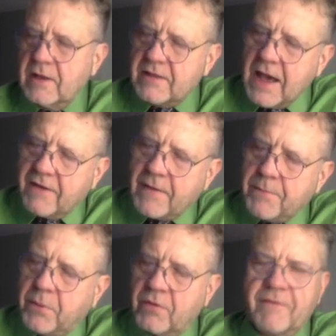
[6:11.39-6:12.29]
Now if I
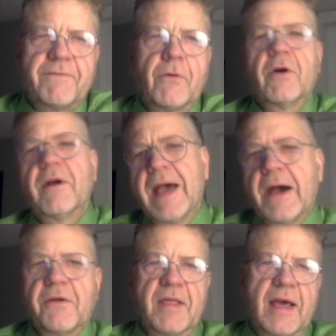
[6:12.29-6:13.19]
pull the 4 out
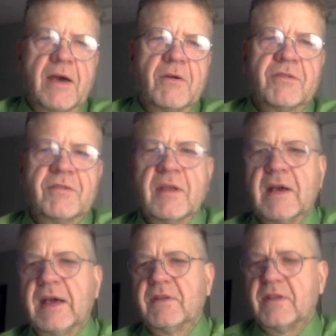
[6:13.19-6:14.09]
of the house,
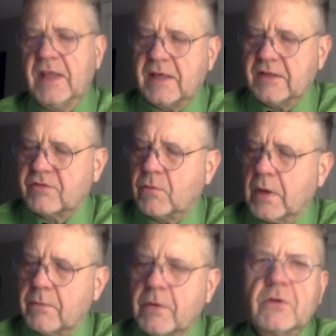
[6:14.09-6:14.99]
I have to take its
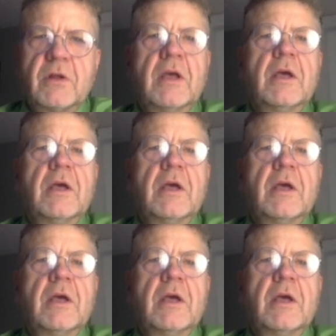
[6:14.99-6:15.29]
square root.